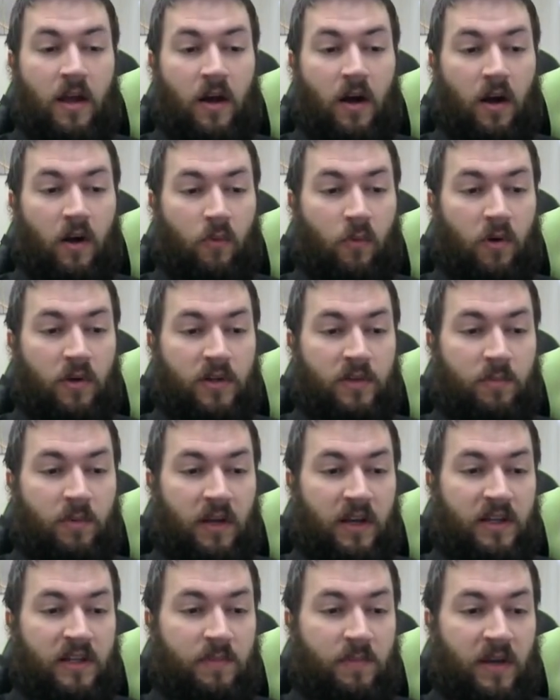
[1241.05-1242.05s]
Our worst
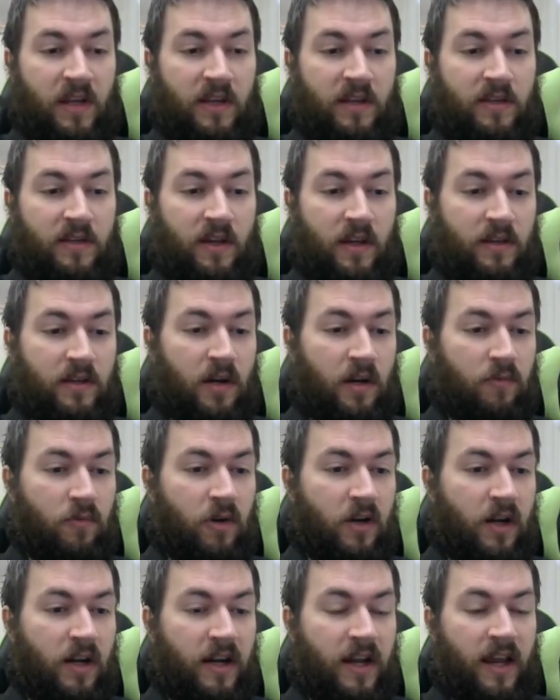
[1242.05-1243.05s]
placed piece is our
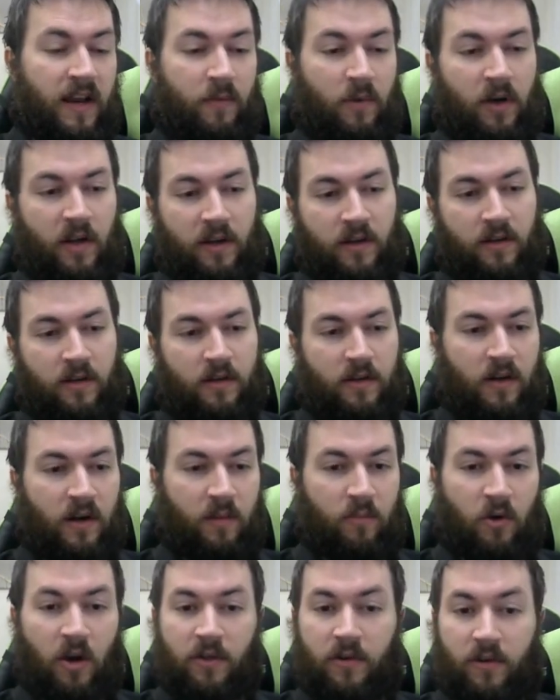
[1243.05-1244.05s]
rook on a1, our
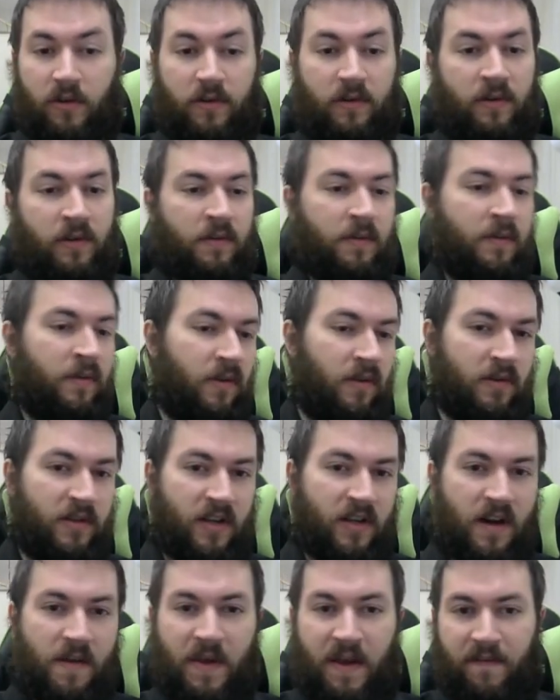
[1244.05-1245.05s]
brother. There's
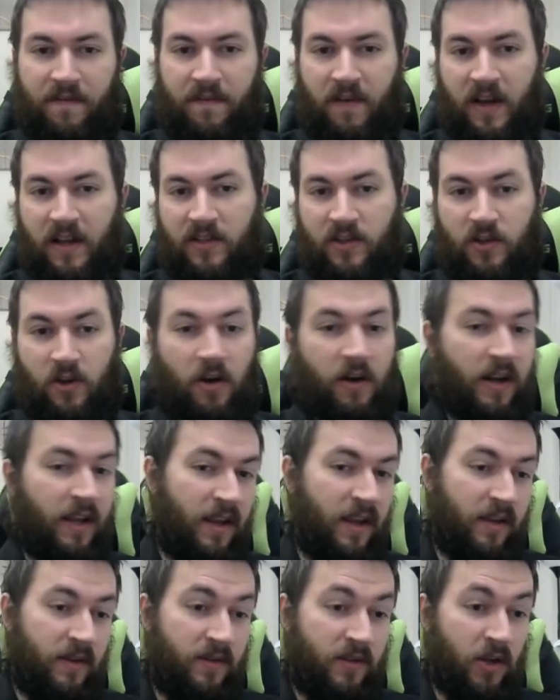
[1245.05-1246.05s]
going to be a fight
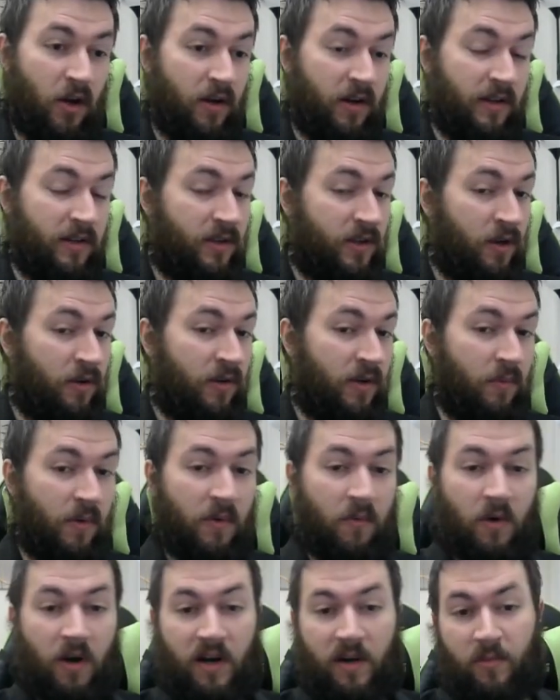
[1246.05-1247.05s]
starting soon, and we
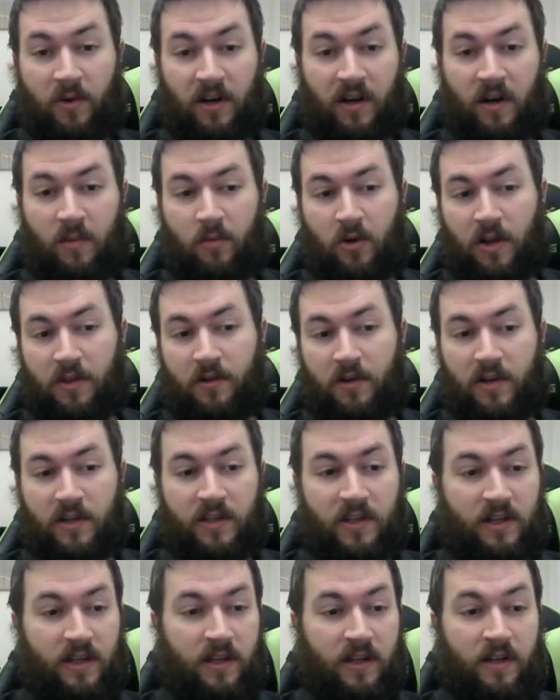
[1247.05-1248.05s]
want to bring our brother in
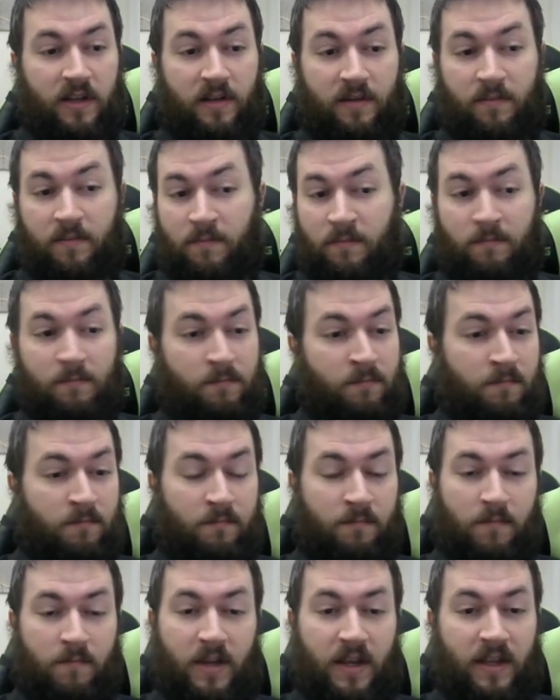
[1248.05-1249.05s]
to
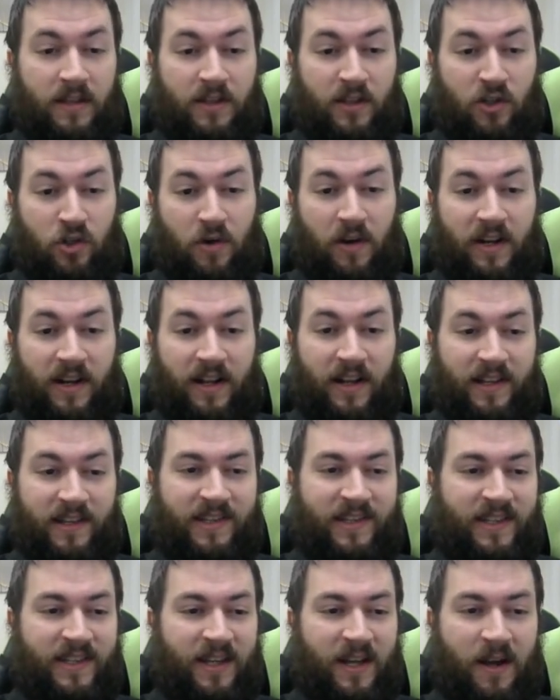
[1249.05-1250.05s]
join us.
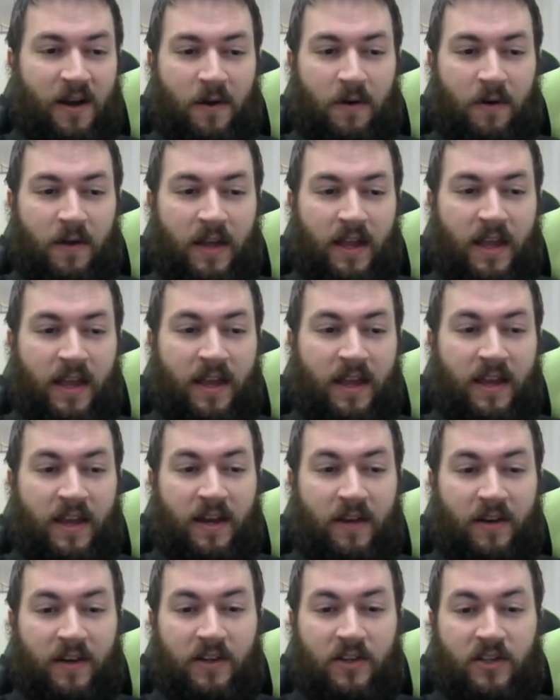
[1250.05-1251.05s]
So
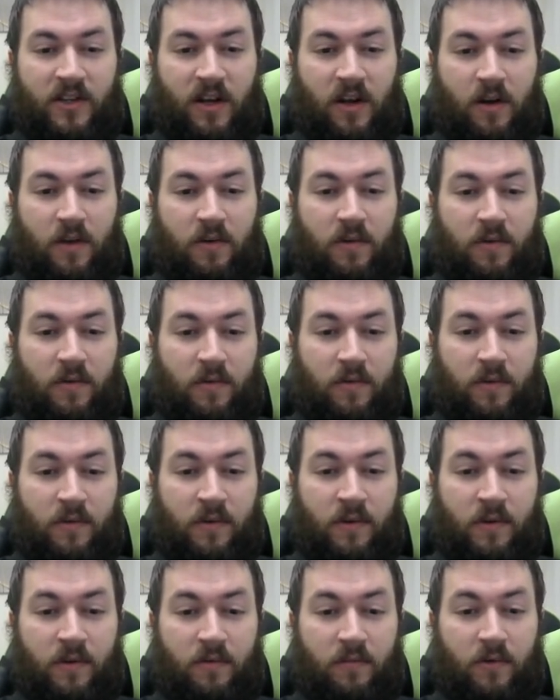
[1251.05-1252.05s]
here I just go
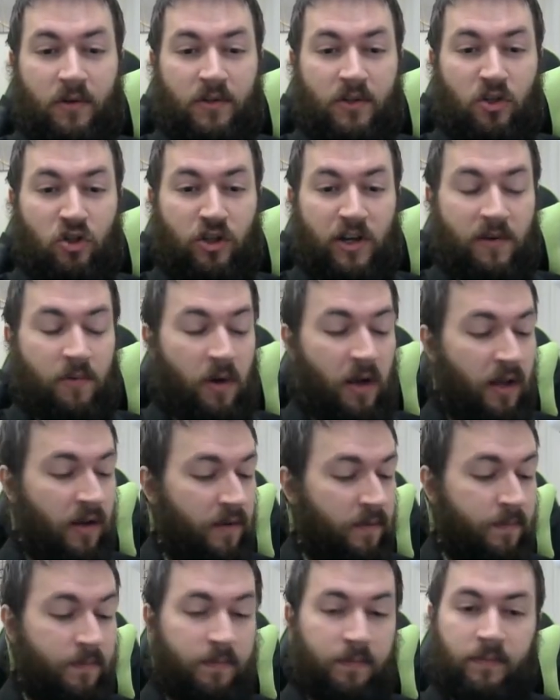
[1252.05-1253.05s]
rook to g1.